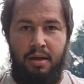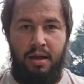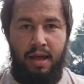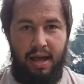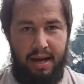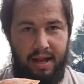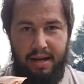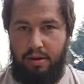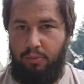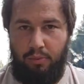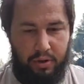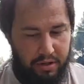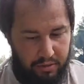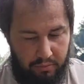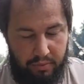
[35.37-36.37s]
and I didn't
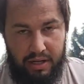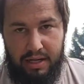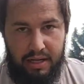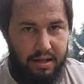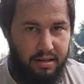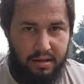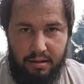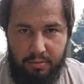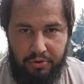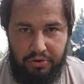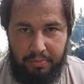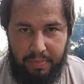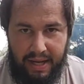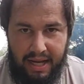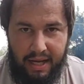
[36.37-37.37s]
want to read anything about the
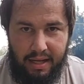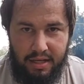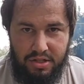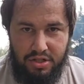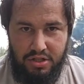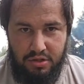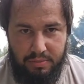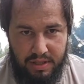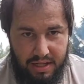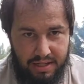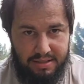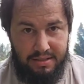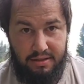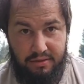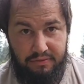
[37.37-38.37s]
package until we got
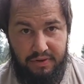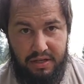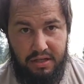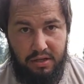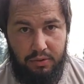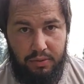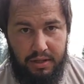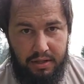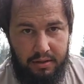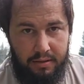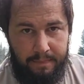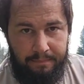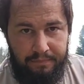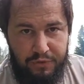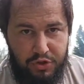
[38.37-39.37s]
to the video here.
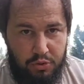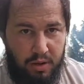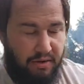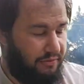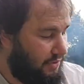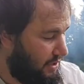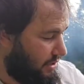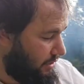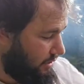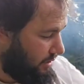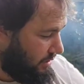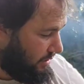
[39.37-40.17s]
So I figured